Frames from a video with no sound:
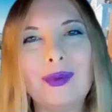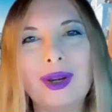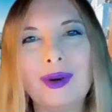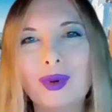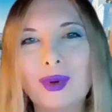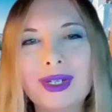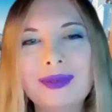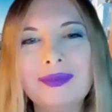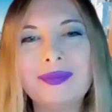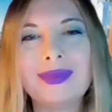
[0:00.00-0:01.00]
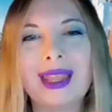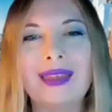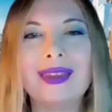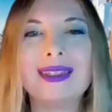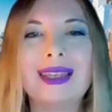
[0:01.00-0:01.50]
day we are born,
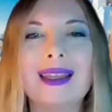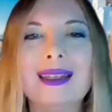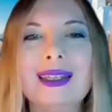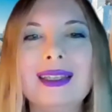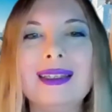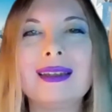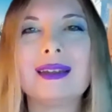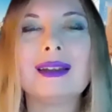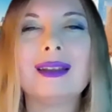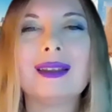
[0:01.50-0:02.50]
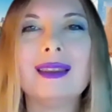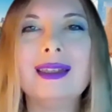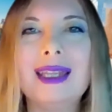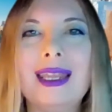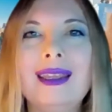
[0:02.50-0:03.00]
and the second is
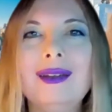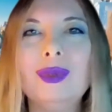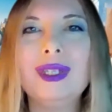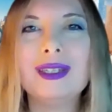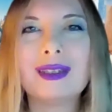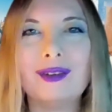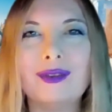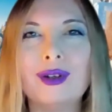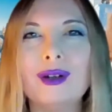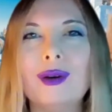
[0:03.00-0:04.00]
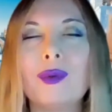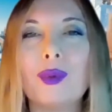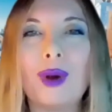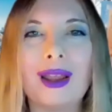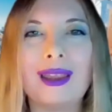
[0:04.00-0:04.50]
the day we discover
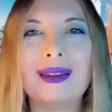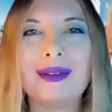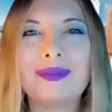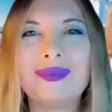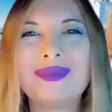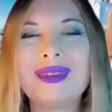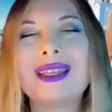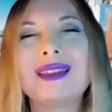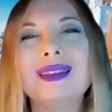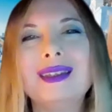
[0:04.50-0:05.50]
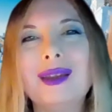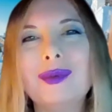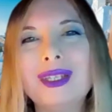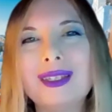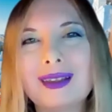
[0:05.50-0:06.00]
why. The day
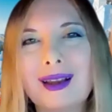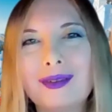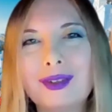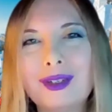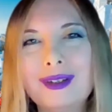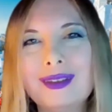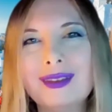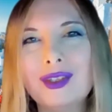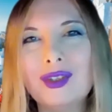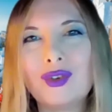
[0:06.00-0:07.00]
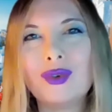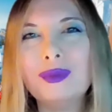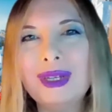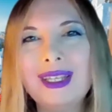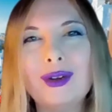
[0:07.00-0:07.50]
we discover the true
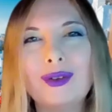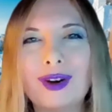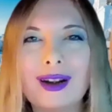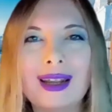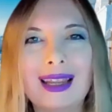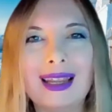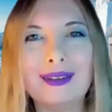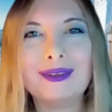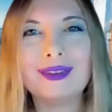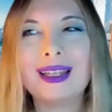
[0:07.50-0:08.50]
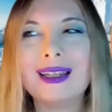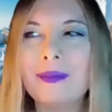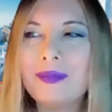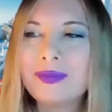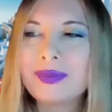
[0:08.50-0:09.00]
meaning of our life.
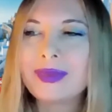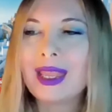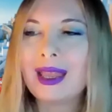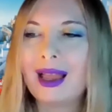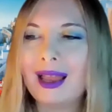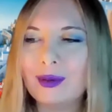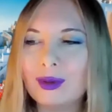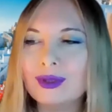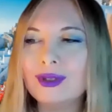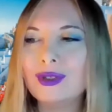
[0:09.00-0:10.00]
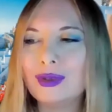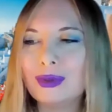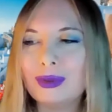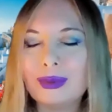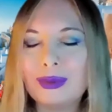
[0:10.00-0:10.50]
Like, I want
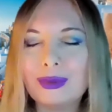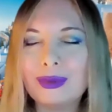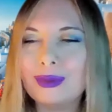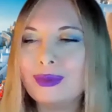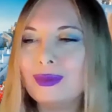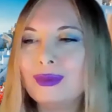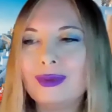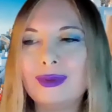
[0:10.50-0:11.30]
to